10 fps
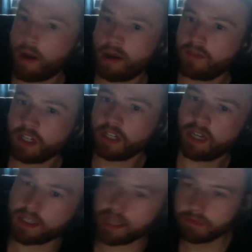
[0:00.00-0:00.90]
she
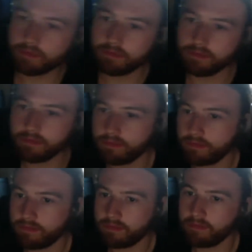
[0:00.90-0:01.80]
is in
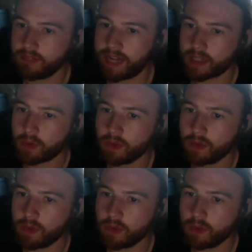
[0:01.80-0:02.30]
the next one.